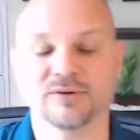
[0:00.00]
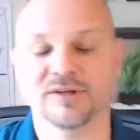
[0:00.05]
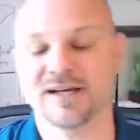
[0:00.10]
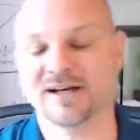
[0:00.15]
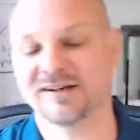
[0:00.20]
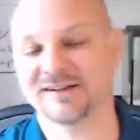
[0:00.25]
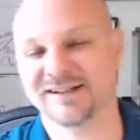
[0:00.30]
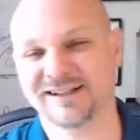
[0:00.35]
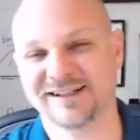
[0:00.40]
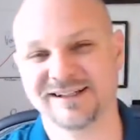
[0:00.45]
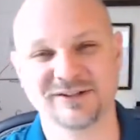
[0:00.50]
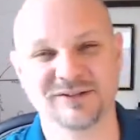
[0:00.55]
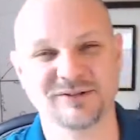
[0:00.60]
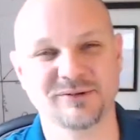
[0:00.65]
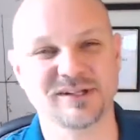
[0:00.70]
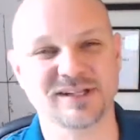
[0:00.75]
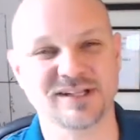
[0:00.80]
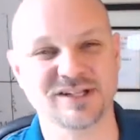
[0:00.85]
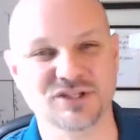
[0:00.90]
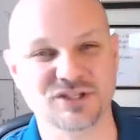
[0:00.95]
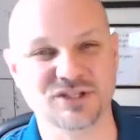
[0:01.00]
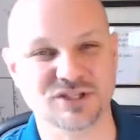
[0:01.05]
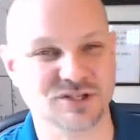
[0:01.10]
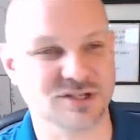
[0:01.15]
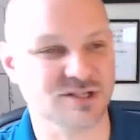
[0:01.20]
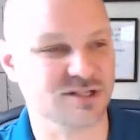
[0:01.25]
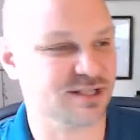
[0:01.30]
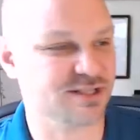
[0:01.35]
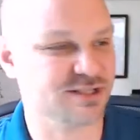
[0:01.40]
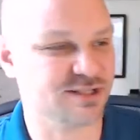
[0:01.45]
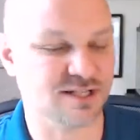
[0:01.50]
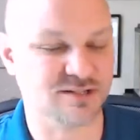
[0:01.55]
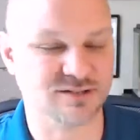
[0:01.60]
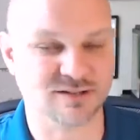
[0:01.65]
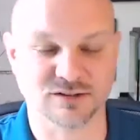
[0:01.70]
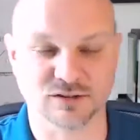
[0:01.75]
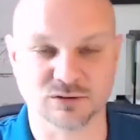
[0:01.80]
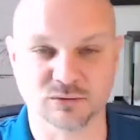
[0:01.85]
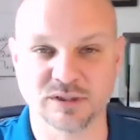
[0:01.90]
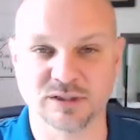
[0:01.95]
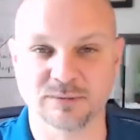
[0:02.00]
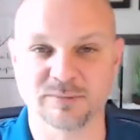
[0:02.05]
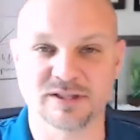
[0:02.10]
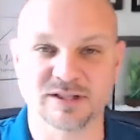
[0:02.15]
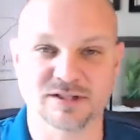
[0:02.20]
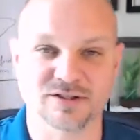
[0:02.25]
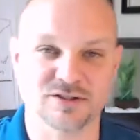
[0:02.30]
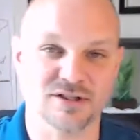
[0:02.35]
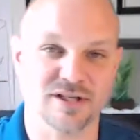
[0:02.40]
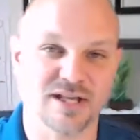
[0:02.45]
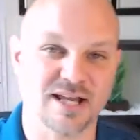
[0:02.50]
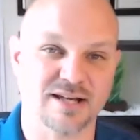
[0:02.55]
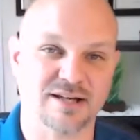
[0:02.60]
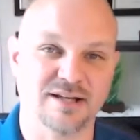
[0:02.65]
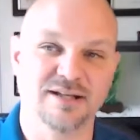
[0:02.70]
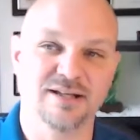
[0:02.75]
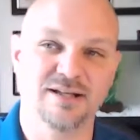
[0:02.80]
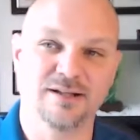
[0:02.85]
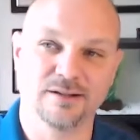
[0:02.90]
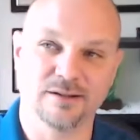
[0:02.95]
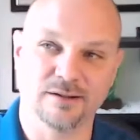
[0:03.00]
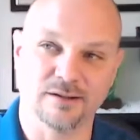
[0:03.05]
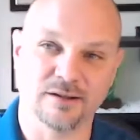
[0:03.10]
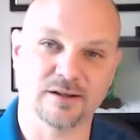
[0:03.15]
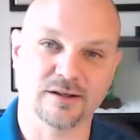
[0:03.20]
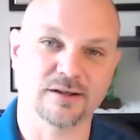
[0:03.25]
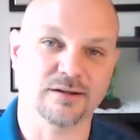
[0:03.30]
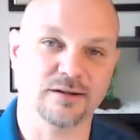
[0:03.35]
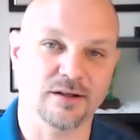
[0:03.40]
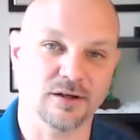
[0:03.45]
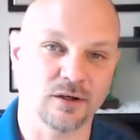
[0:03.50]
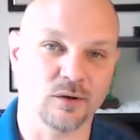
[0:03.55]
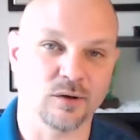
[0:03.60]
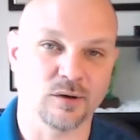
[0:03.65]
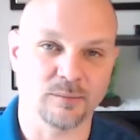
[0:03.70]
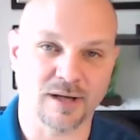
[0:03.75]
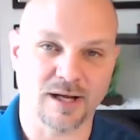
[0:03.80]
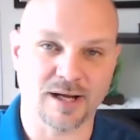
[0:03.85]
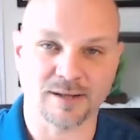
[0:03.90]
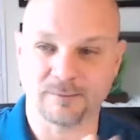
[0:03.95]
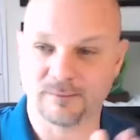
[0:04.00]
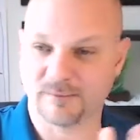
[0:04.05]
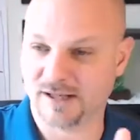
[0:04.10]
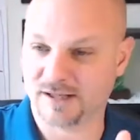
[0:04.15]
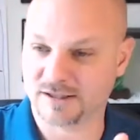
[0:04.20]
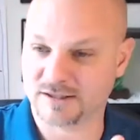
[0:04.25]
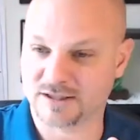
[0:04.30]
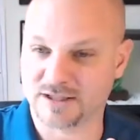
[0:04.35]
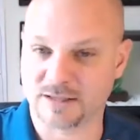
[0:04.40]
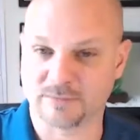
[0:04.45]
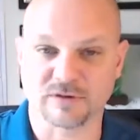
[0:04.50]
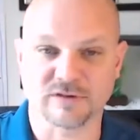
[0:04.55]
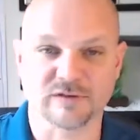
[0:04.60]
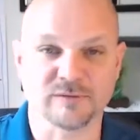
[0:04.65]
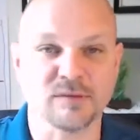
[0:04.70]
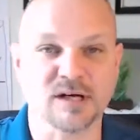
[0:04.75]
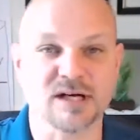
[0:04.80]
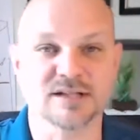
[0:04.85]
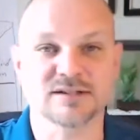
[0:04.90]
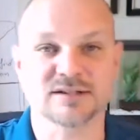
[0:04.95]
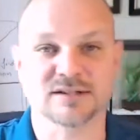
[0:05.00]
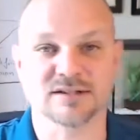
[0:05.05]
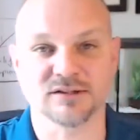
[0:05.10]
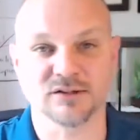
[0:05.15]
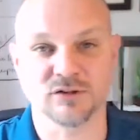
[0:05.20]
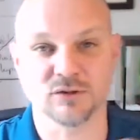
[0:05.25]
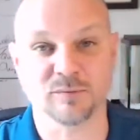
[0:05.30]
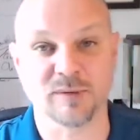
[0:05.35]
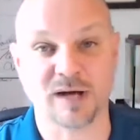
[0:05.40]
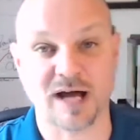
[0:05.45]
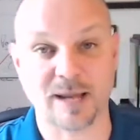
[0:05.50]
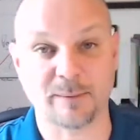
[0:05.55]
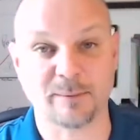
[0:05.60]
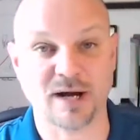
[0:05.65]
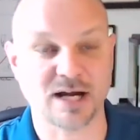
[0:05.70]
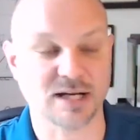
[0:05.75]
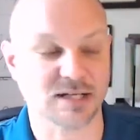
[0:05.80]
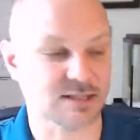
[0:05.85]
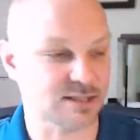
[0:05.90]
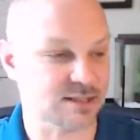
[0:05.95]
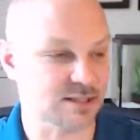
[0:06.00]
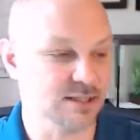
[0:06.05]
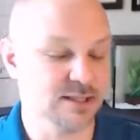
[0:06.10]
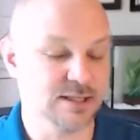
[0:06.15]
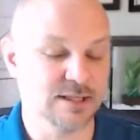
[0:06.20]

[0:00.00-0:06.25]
Now, I know with insurance, that sounds a little weird because you can't, they're going by X number of months and you buy a policy.